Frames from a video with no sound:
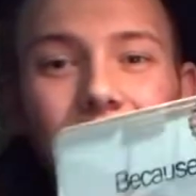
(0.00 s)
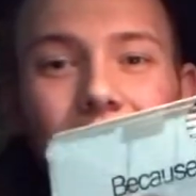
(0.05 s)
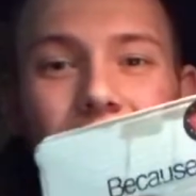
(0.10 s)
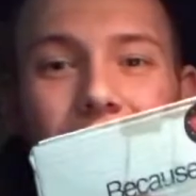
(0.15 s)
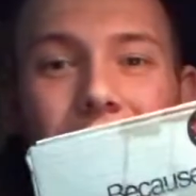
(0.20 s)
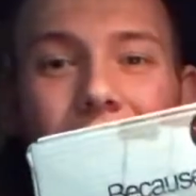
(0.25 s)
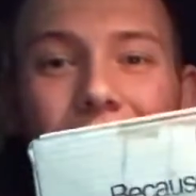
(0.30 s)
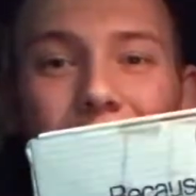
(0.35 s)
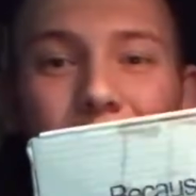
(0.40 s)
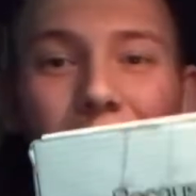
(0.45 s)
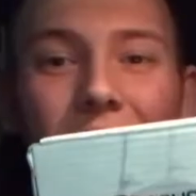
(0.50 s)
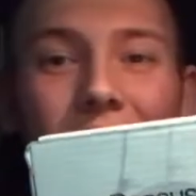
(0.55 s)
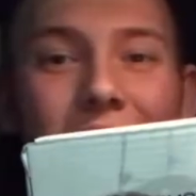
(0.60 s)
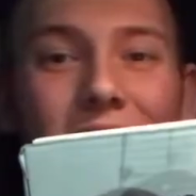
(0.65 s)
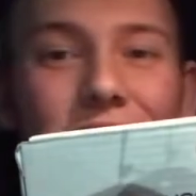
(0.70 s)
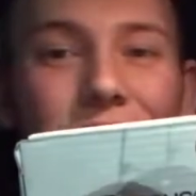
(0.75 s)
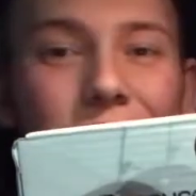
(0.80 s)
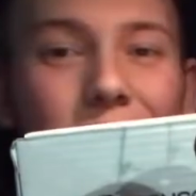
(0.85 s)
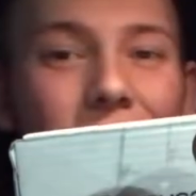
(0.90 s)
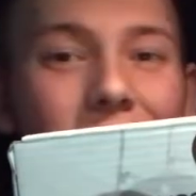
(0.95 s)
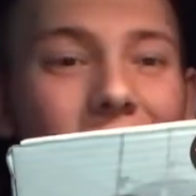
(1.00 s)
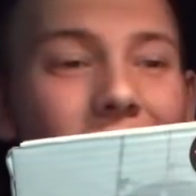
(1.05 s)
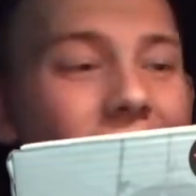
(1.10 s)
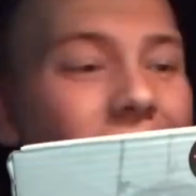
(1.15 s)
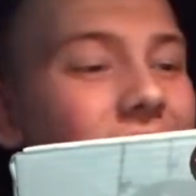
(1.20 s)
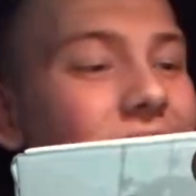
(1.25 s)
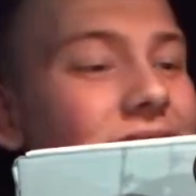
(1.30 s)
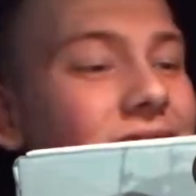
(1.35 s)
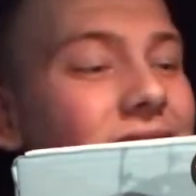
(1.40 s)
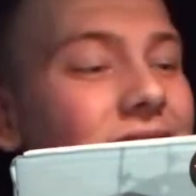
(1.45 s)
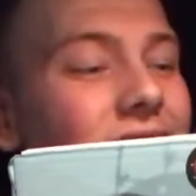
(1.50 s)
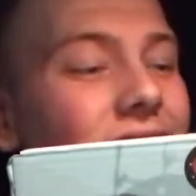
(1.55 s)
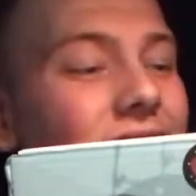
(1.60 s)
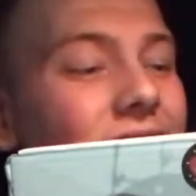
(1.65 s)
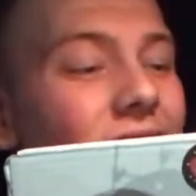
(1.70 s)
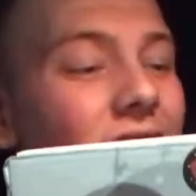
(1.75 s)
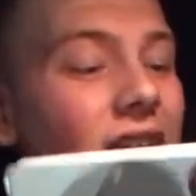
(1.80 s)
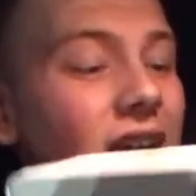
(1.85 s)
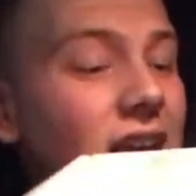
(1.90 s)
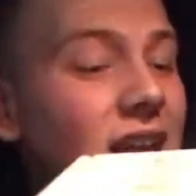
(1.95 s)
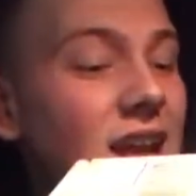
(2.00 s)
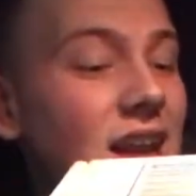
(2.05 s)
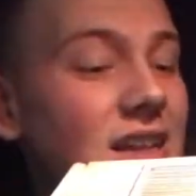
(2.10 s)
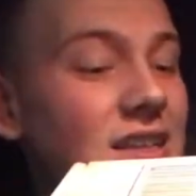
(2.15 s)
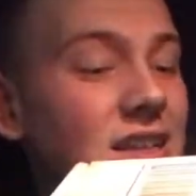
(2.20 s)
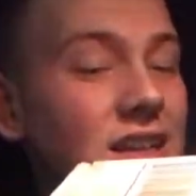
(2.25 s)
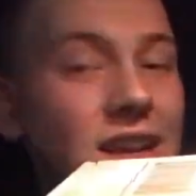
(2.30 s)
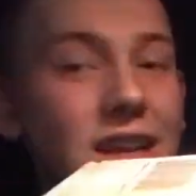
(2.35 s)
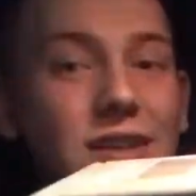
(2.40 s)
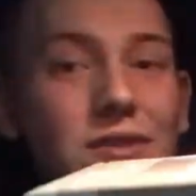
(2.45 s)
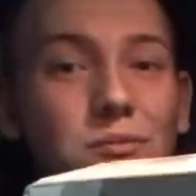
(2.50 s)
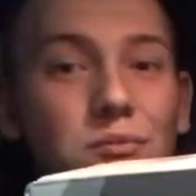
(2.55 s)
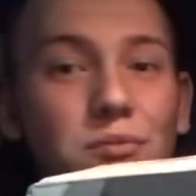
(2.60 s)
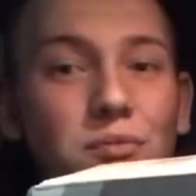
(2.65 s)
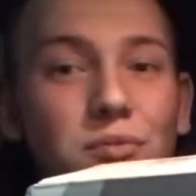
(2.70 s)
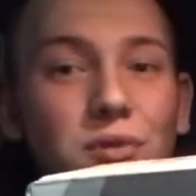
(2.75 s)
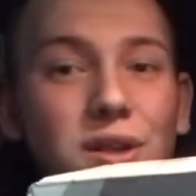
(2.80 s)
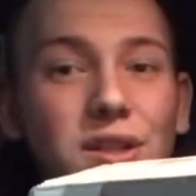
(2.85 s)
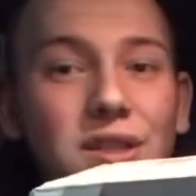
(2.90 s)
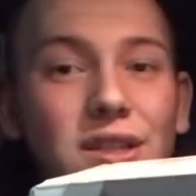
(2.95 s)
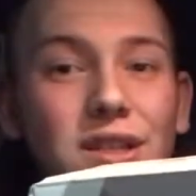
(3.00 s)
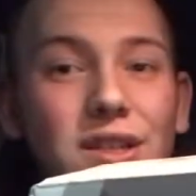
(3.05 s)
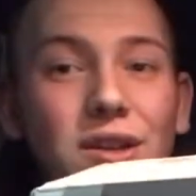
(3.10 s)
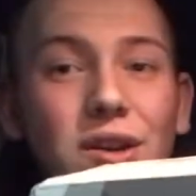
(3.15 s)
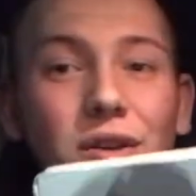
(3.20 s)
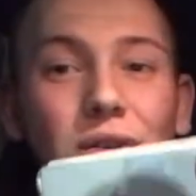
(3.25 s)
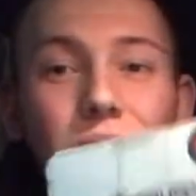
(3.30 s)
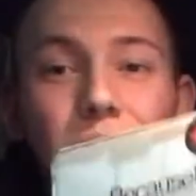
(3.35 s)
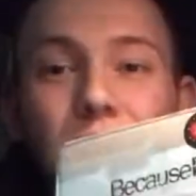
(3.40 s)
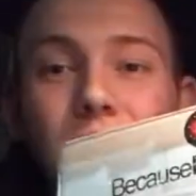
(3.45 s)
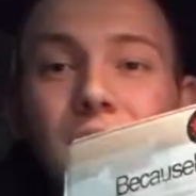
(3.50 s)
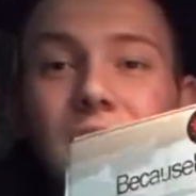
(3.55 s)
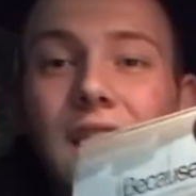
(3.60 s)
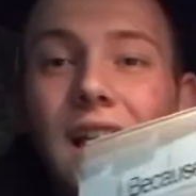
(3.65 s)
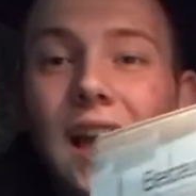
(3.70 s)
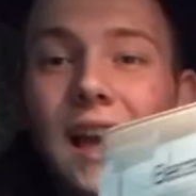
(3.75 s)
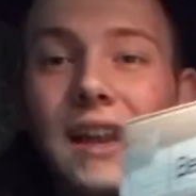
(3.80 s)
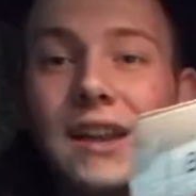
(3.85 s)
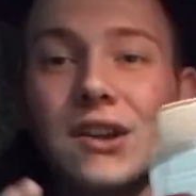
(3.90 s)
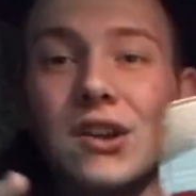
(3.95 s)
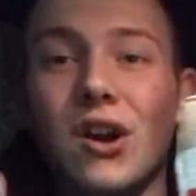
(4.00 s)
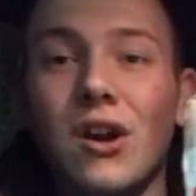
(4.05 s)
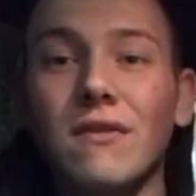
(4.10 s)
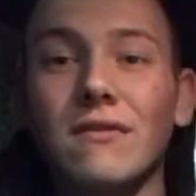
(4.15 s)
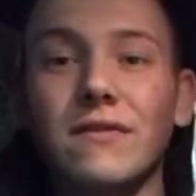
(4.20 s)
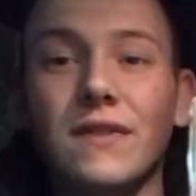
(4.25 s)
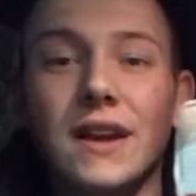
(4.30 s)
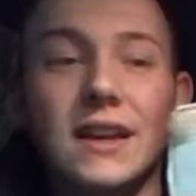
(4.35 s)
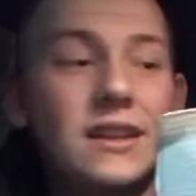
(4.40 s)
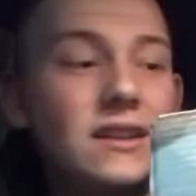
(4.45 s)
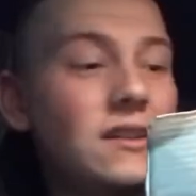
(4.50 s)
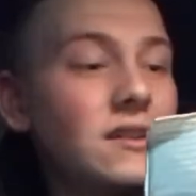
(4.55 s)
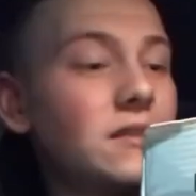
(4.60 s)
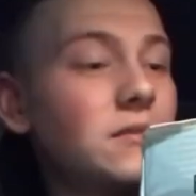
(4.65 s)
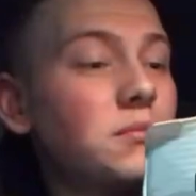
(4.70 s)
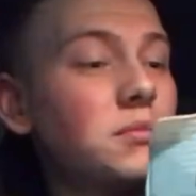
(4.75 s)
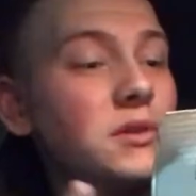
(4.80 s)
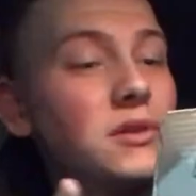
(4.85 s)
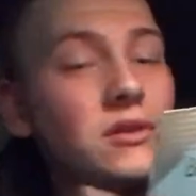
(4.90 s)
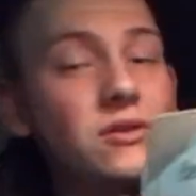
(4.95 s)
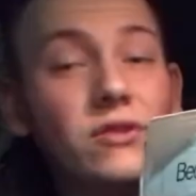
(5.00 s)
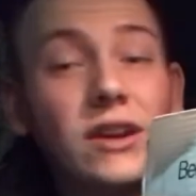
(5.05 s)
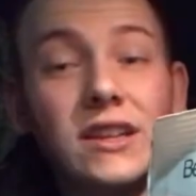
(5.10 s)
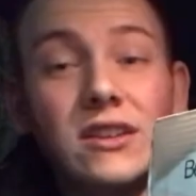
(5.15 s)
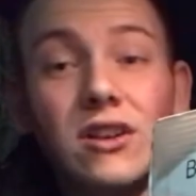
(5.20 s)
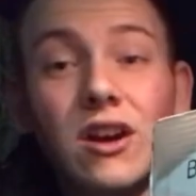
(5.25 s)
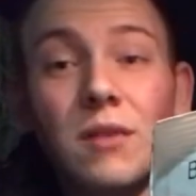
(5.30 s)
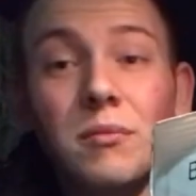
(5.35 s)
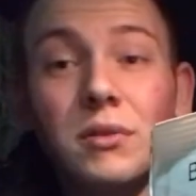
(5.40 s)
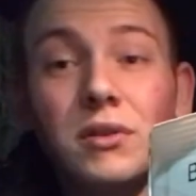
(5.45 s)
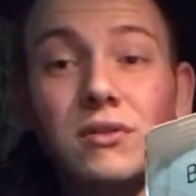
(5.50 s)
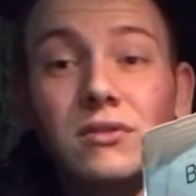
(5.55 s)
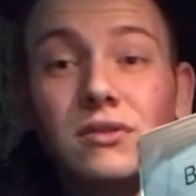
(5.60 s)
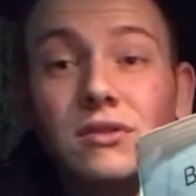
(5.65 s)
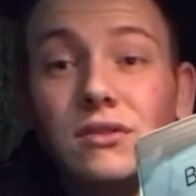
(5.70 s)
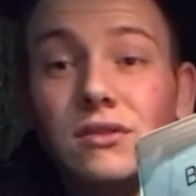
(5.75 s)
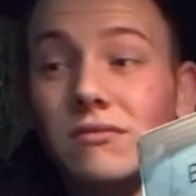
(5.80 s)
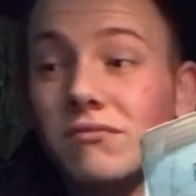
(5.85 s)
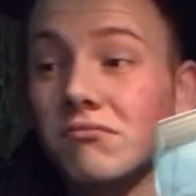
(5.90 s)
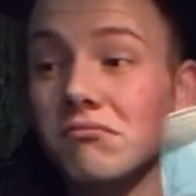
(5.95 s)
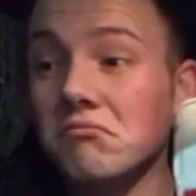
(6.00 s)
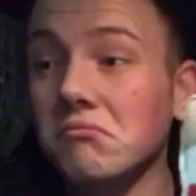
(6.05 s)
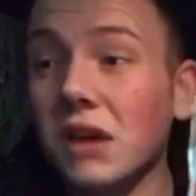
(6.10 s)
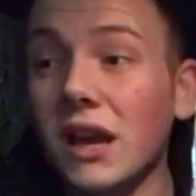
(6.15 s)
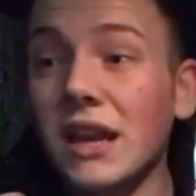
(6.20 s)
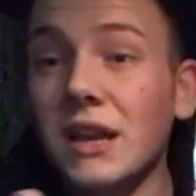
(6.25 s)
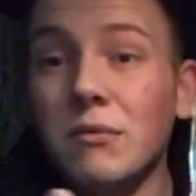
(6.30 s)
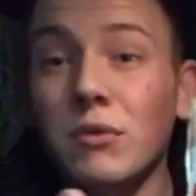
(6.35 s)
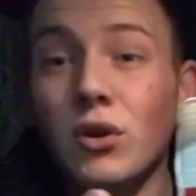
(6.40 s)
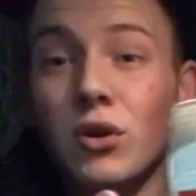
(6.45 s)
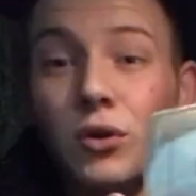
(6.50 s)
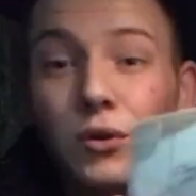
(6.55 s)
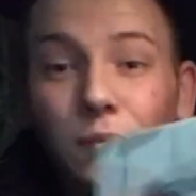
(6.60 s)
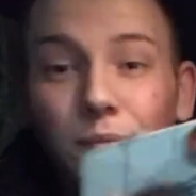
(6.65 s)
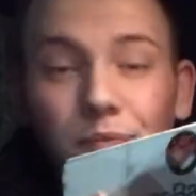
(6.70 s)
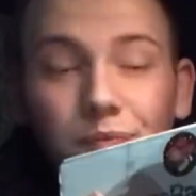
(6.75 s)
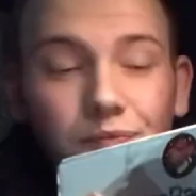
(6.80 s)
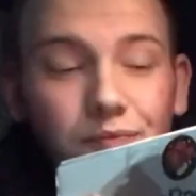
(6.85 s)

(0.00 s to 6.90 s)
and have my hands on one of these, it actually is pretty cool. And I can't thank Becauseracecarbox anymore.